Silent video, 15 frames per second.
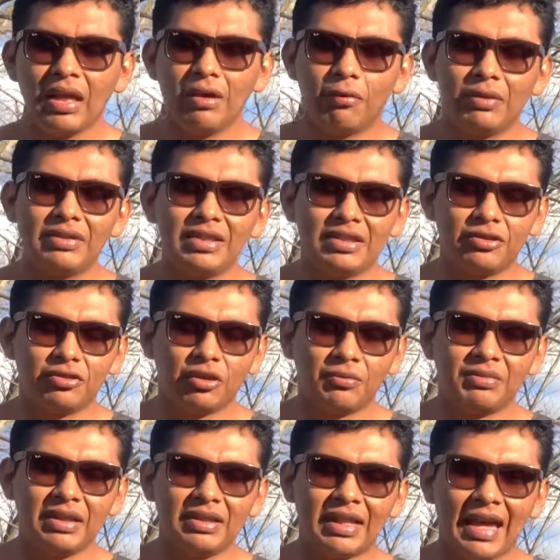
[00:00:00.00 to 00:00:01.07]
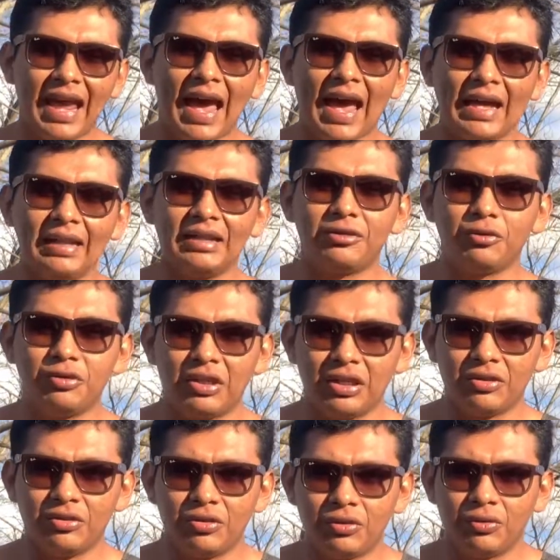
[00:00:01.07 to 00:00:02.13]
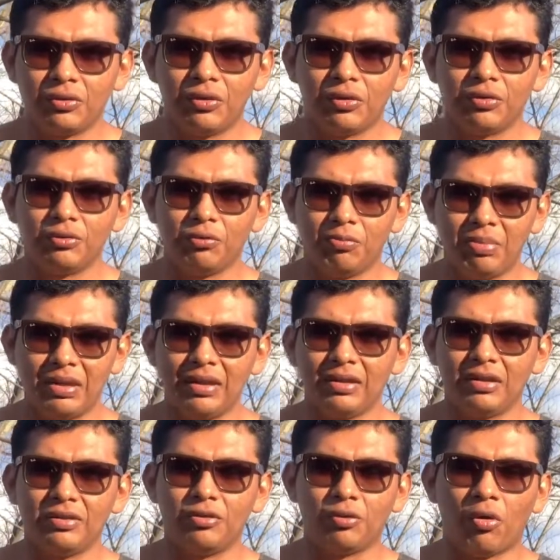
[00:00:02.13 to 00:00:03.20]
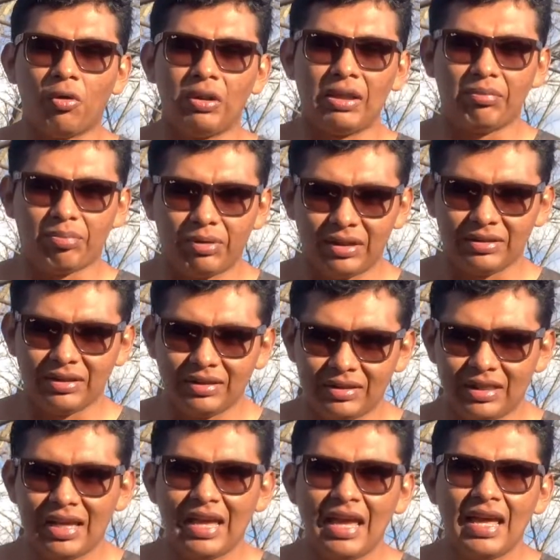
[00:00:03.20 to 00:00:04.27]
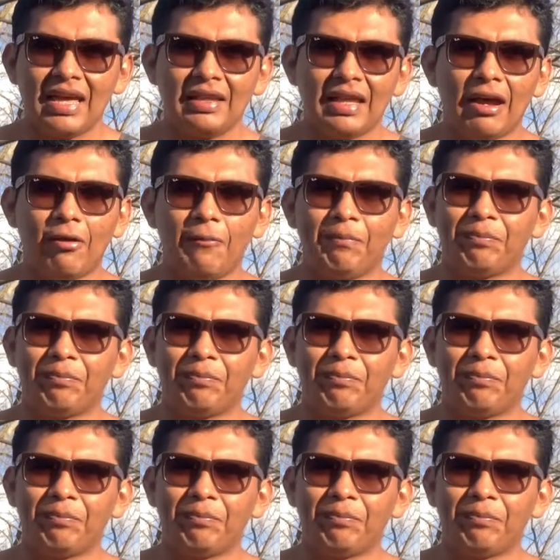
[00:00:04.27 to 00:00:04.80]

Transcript: which is something that I highly suggest you to build your online presence. Now,